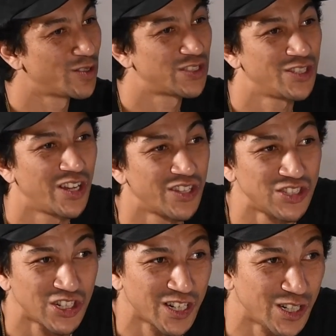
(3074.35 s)
We're still on the
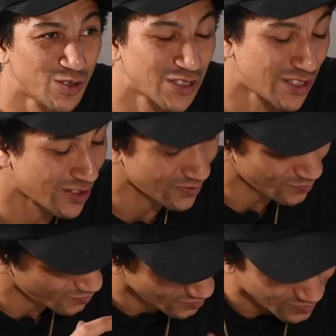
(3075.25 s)
journey. We're still
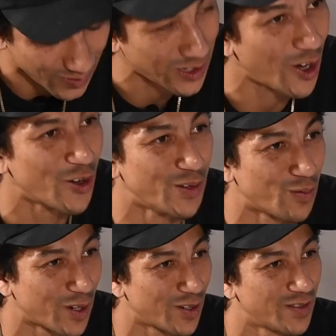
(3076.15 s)
going,
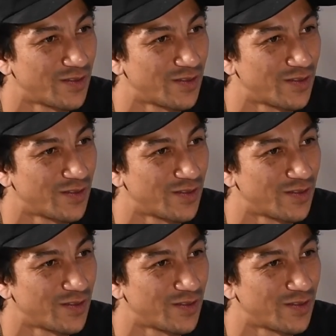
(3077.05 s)
bro.